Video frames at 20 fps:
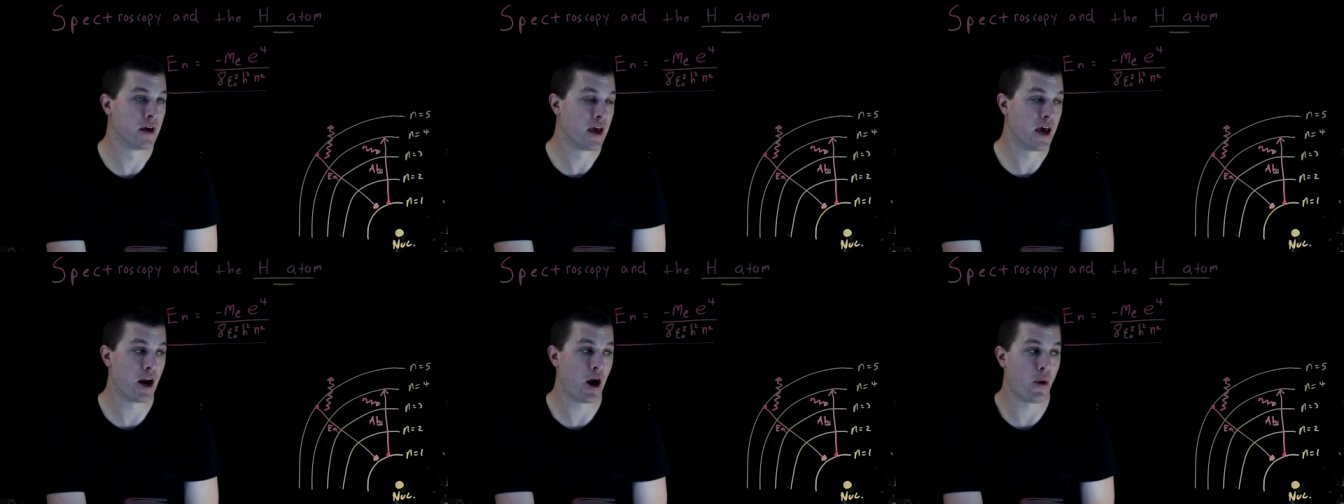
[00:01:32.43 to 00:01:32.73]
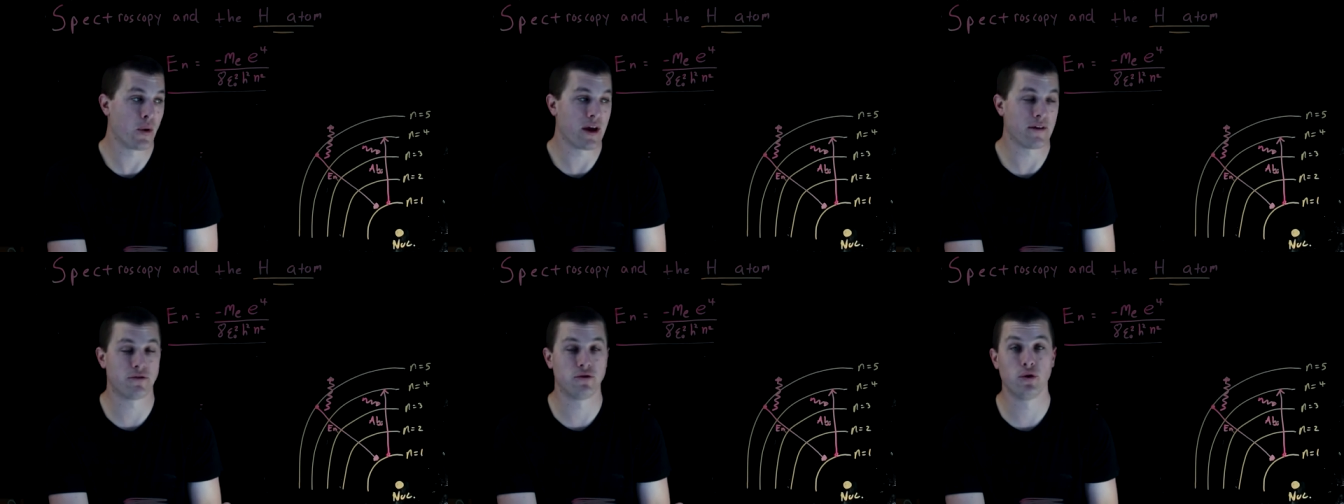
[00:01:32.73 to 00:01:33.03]
And all
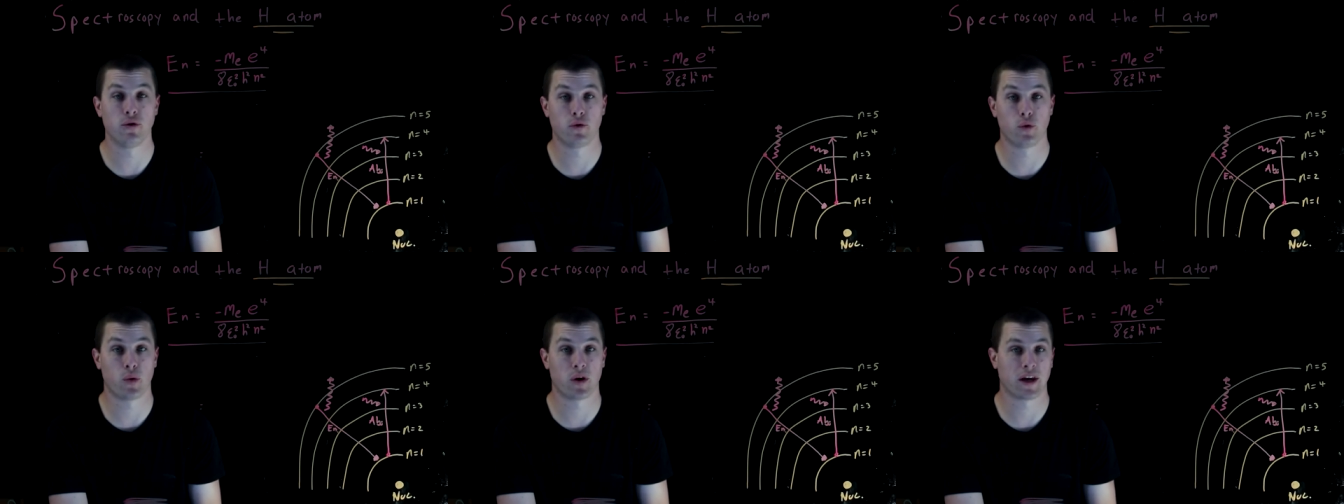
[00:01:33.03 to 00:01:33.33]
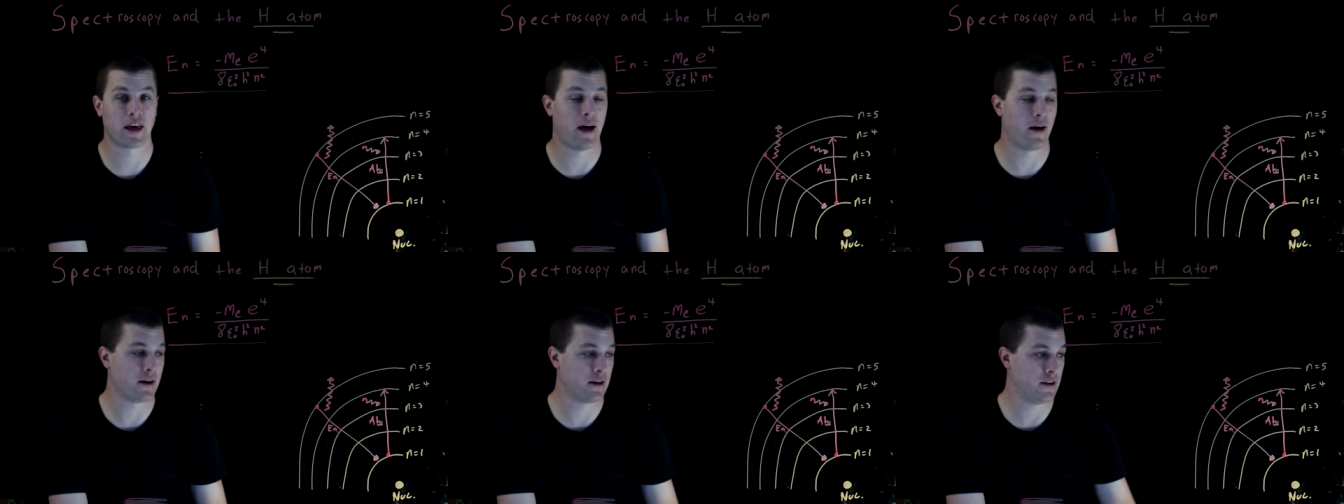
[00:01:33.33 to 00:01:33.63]
we have to do if we want
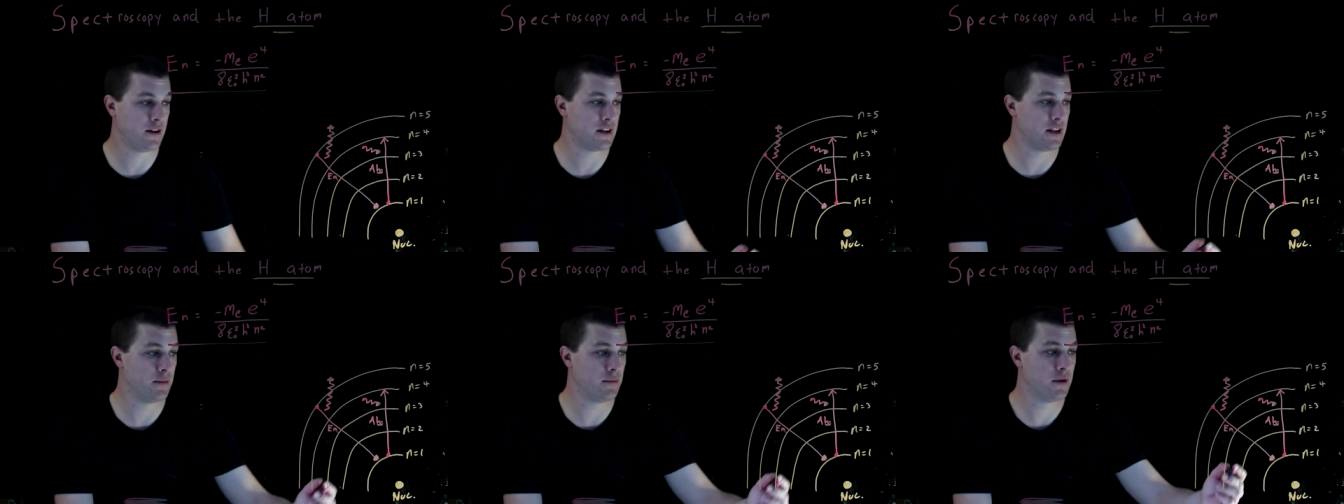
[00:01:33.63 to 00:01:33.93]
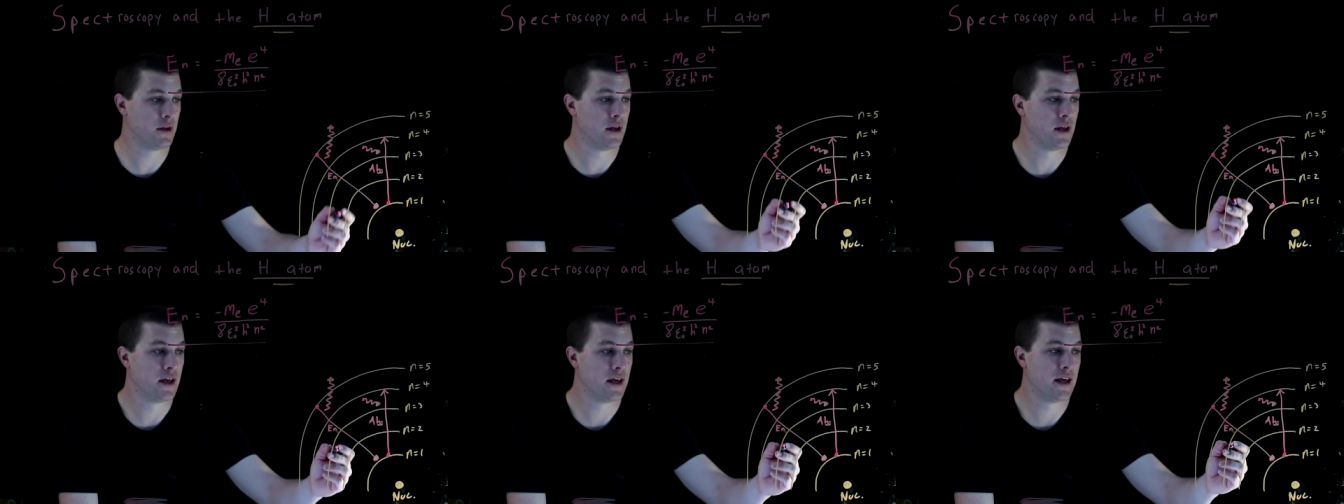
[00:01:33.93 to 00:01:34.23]
to calculate them
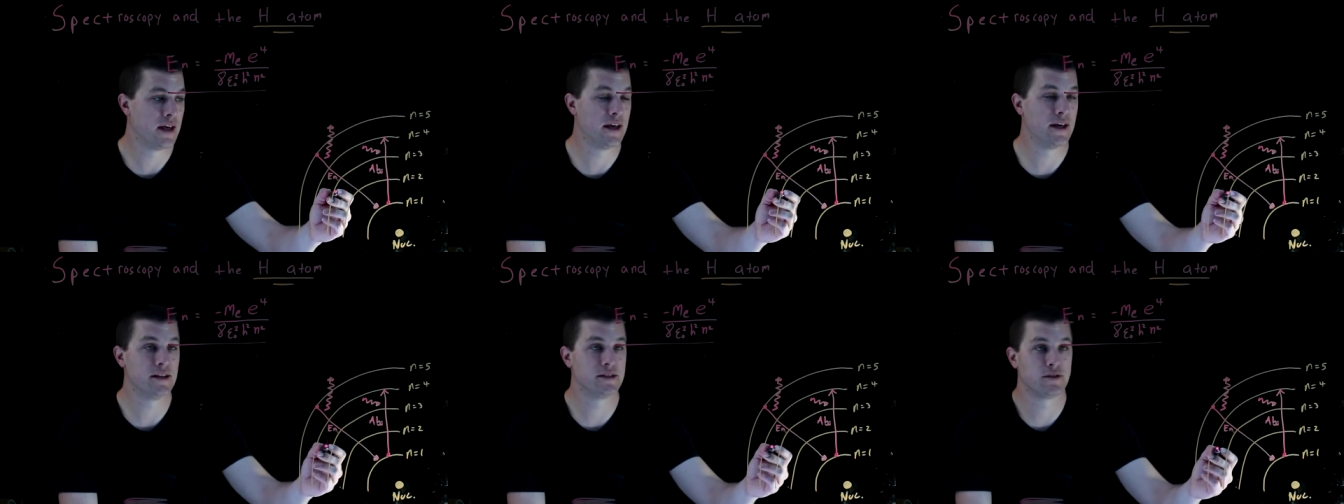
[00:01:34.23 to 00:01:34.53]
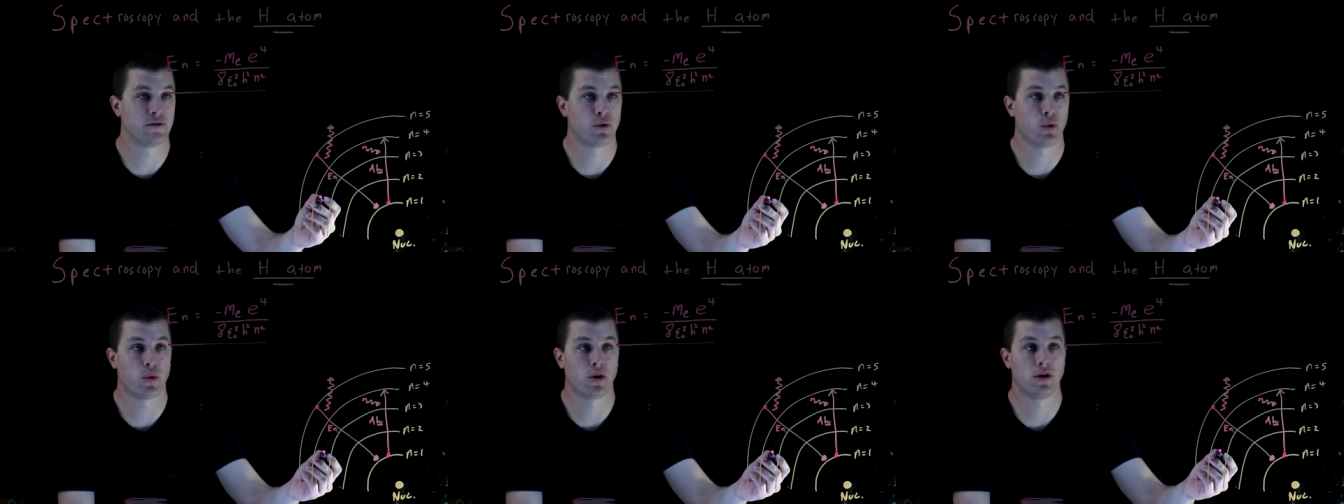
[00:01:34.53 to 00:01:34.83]
is
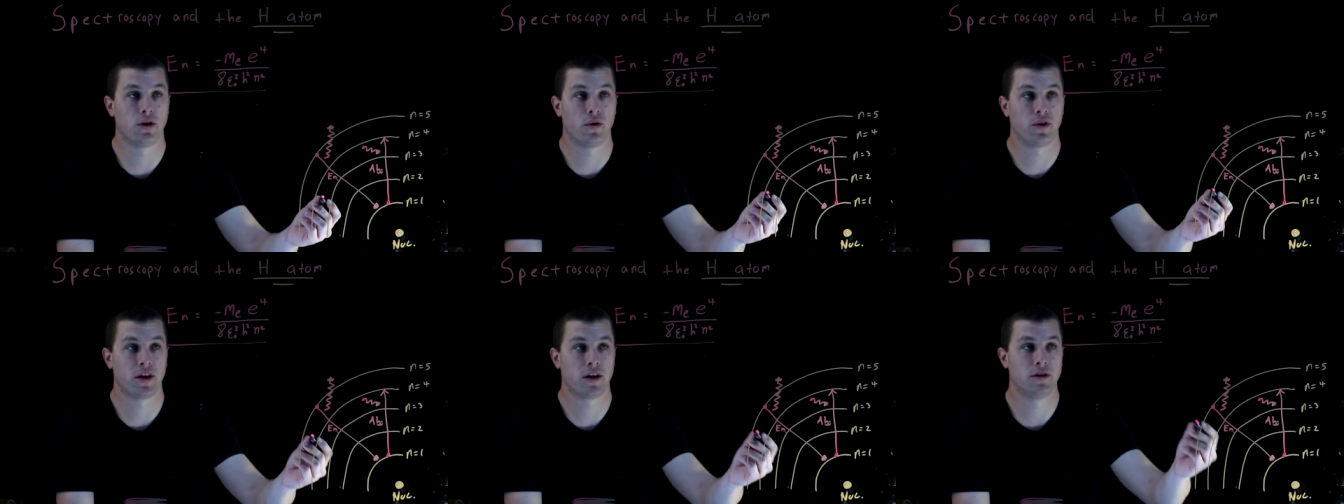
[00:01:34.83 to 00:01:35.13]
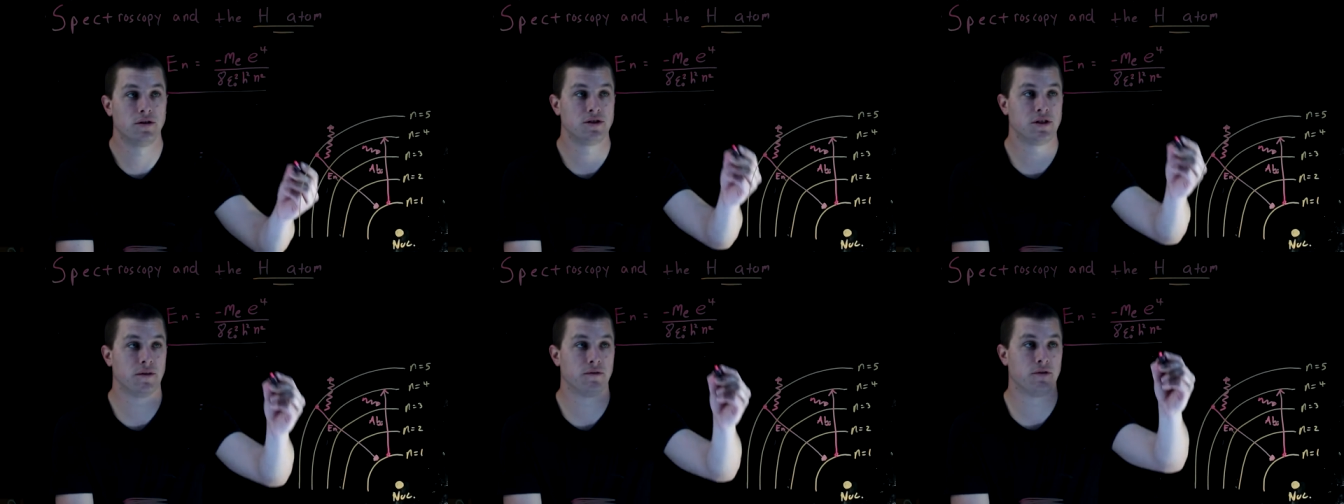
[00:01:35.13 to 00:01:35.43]
if we want to know the
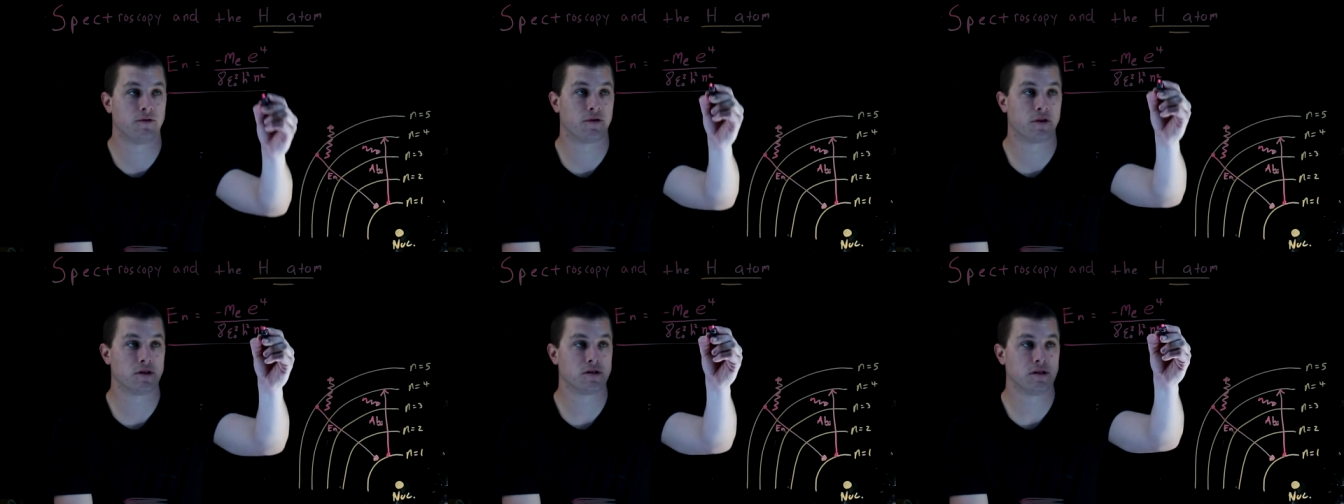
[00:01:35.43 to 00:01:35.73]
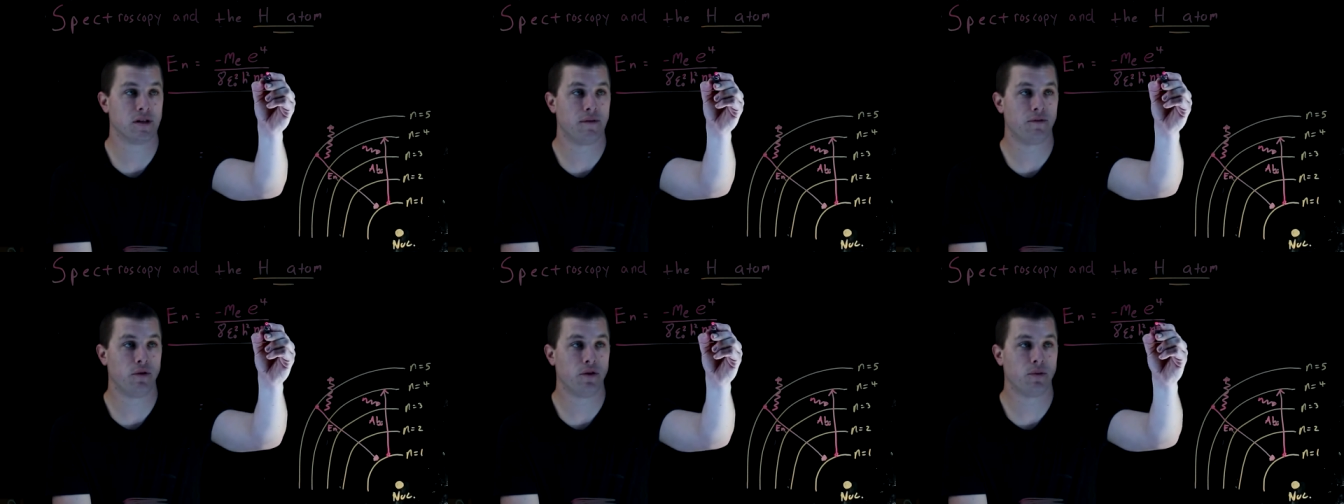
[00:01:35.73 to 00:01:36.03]
energy of the first level,